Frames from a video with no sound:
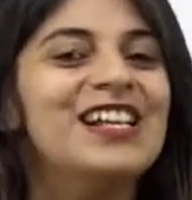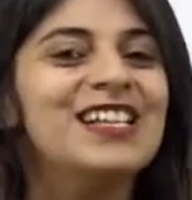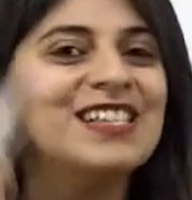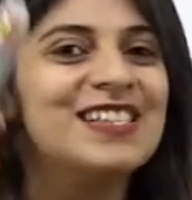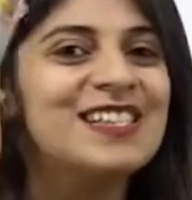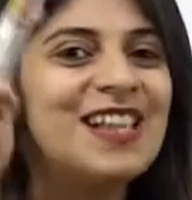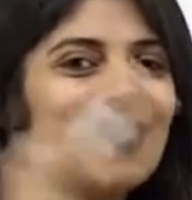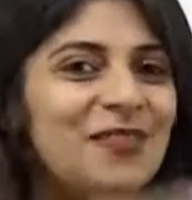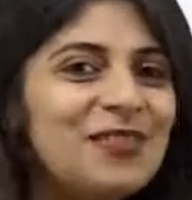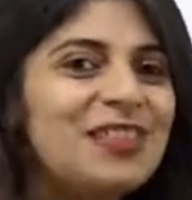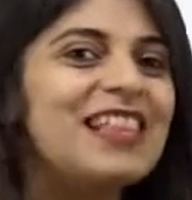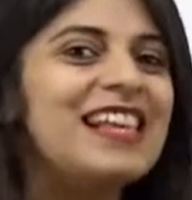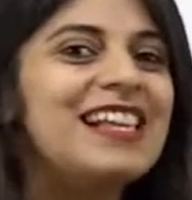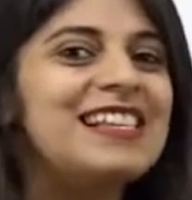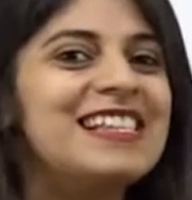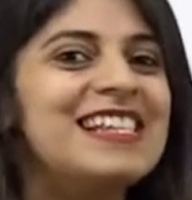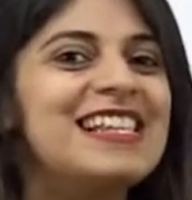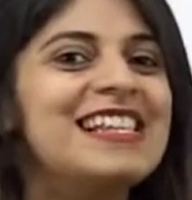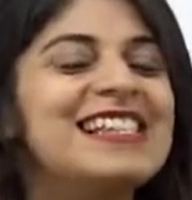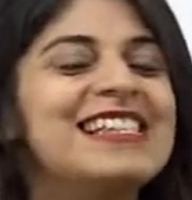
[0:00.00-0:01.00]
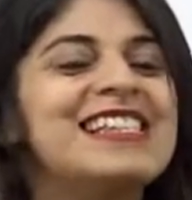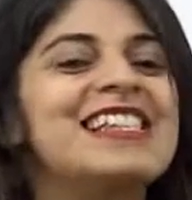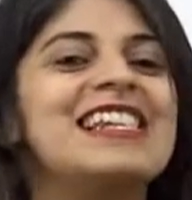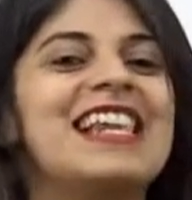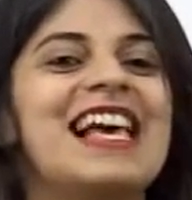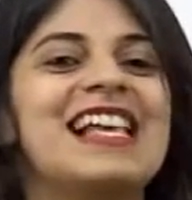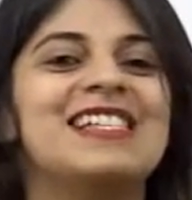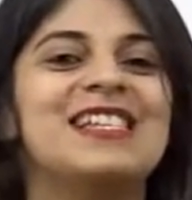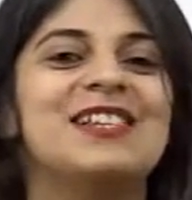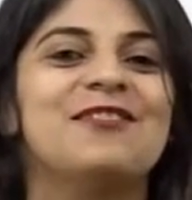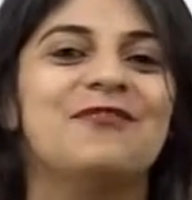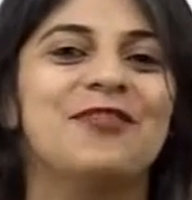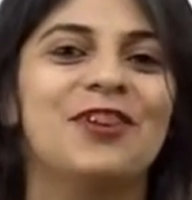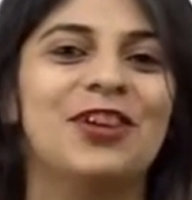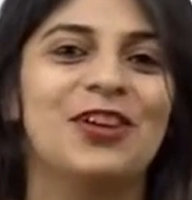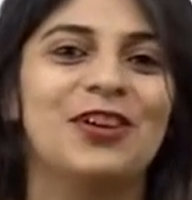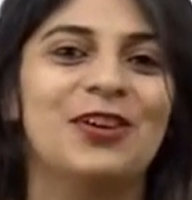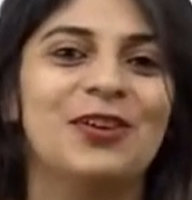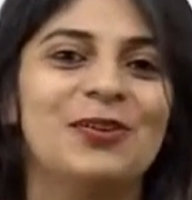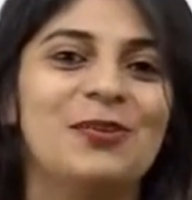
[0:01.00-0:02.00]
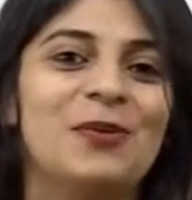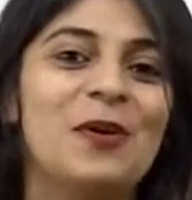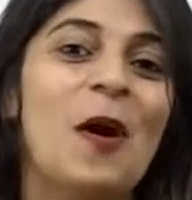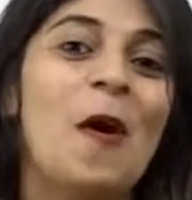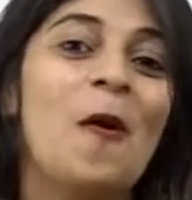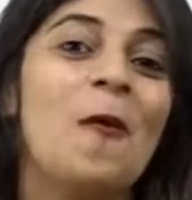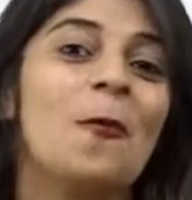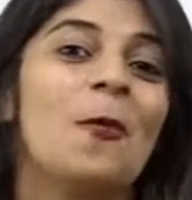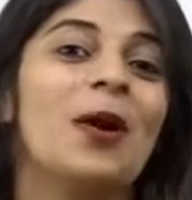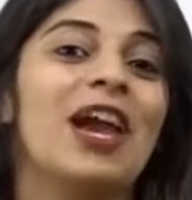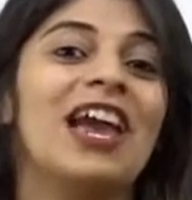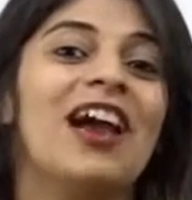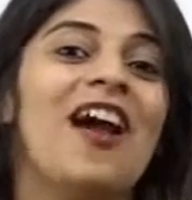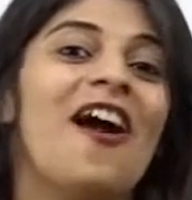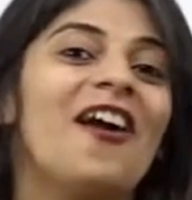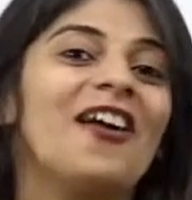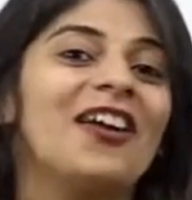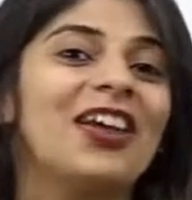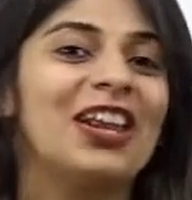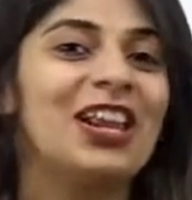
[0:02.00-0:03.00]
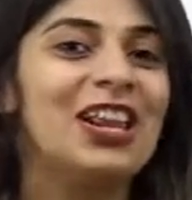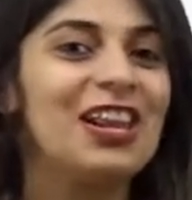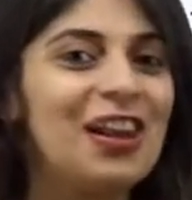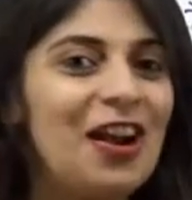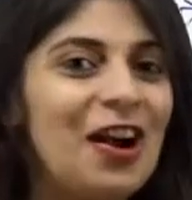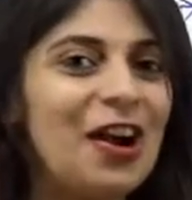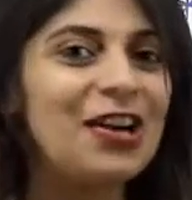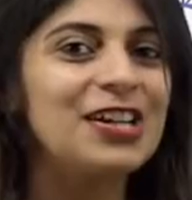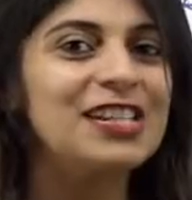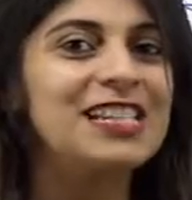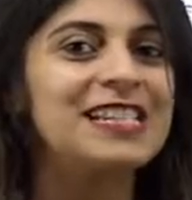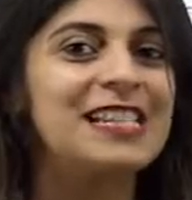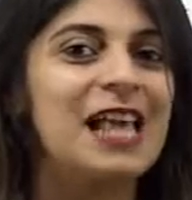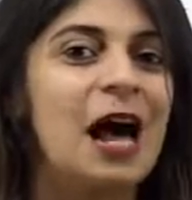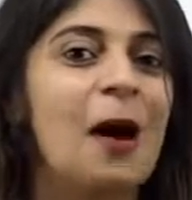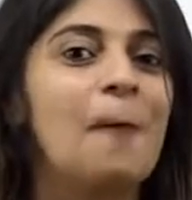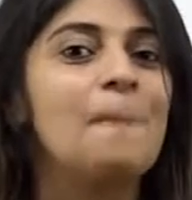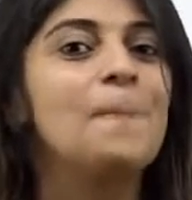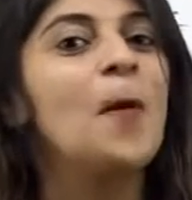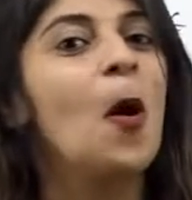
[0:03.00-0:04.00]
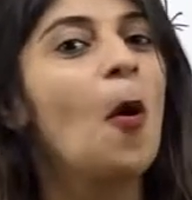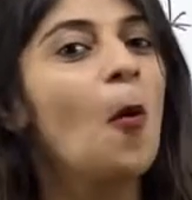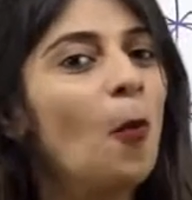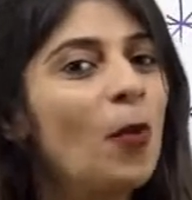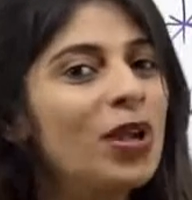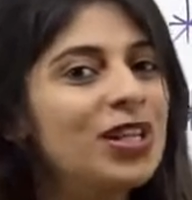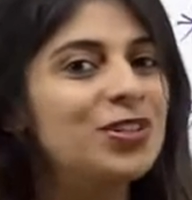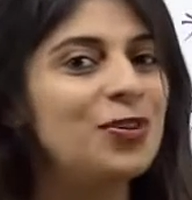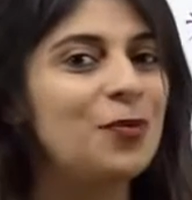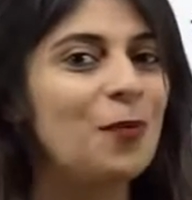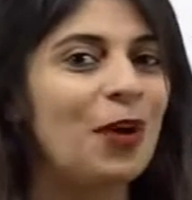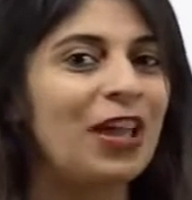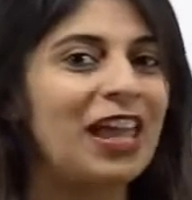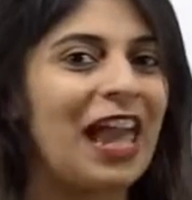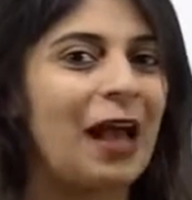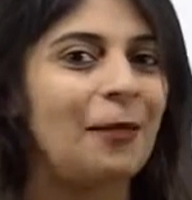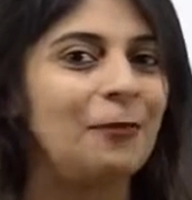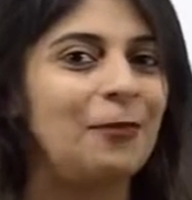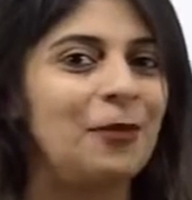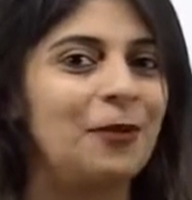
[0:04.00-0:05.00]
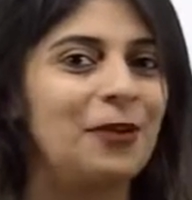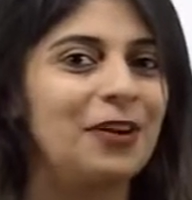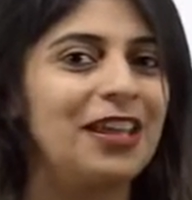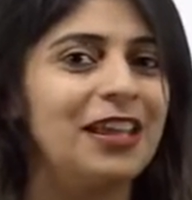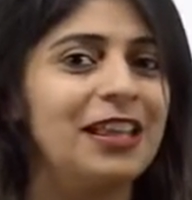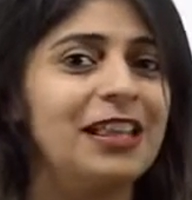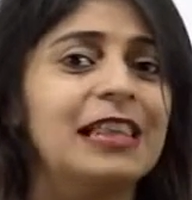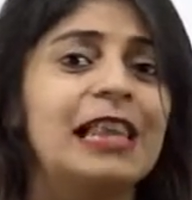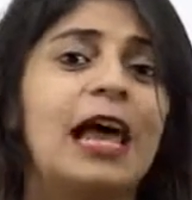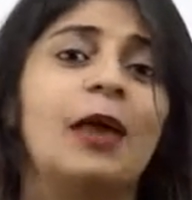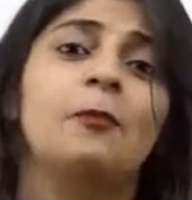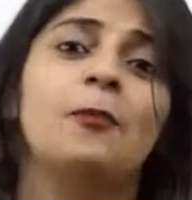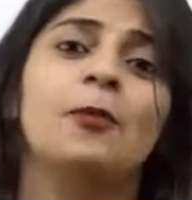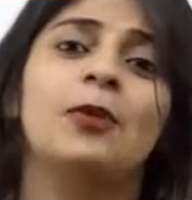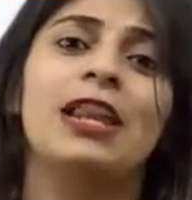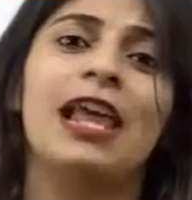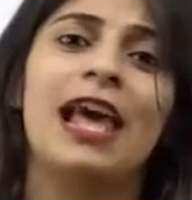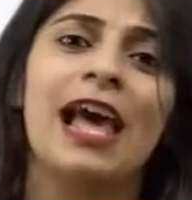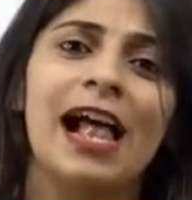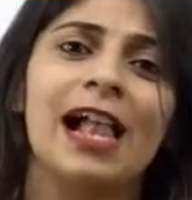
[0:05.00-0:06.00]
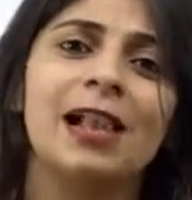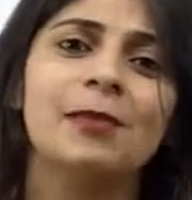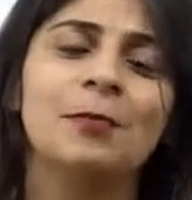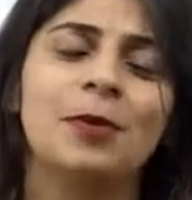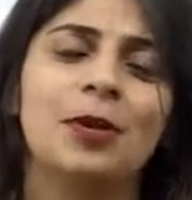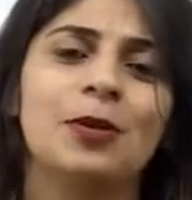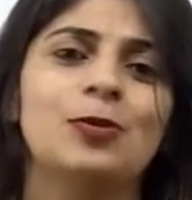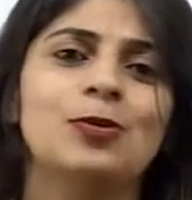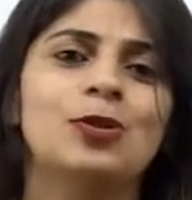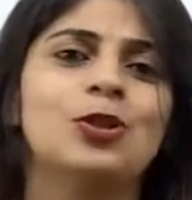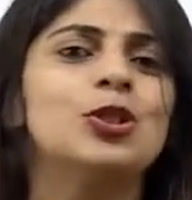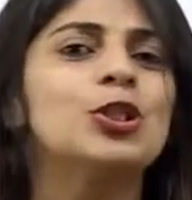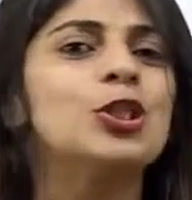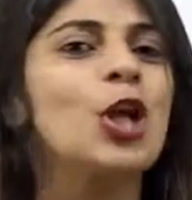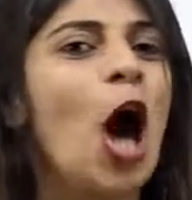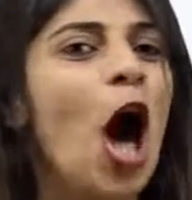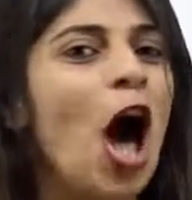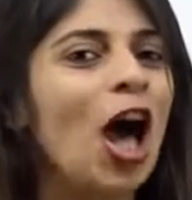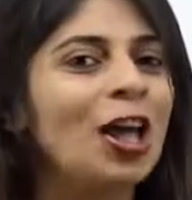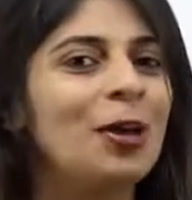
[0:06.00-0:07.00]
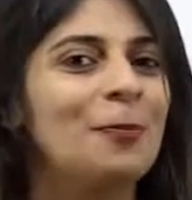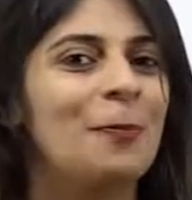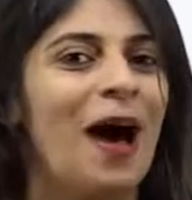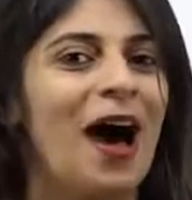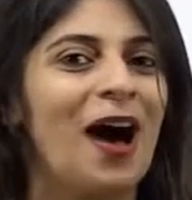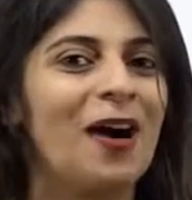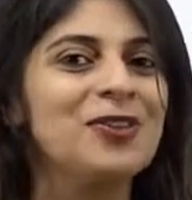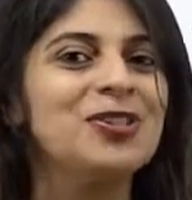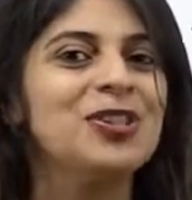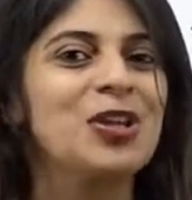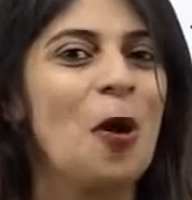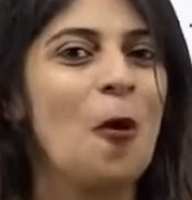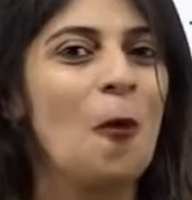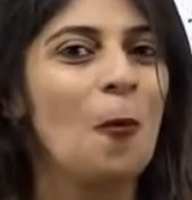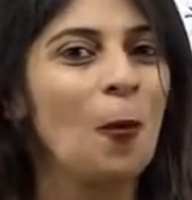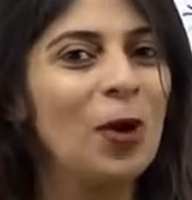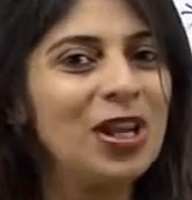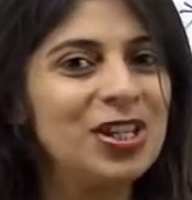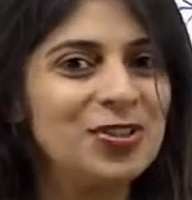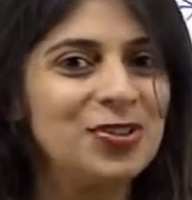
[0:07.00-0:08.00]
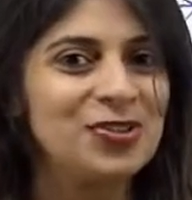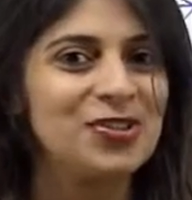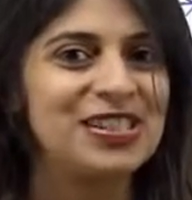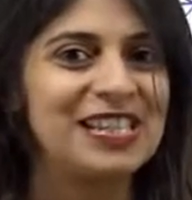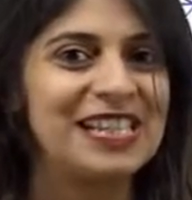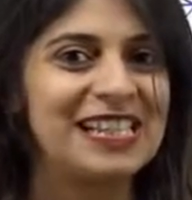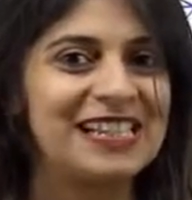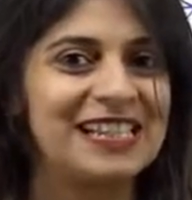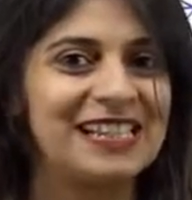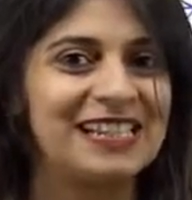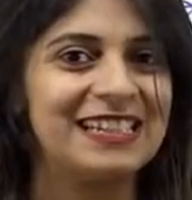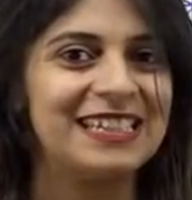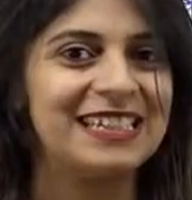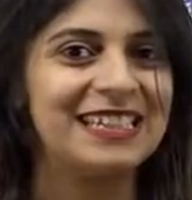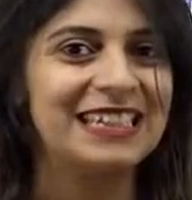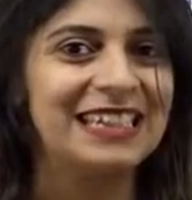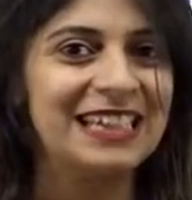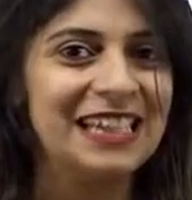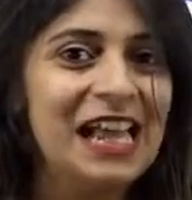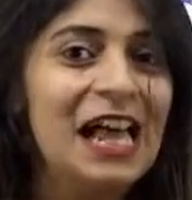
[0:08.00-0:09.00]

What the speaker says: So this is the lesson for you. We are going to learn some winter vocabulary that would help you to talk about winter season.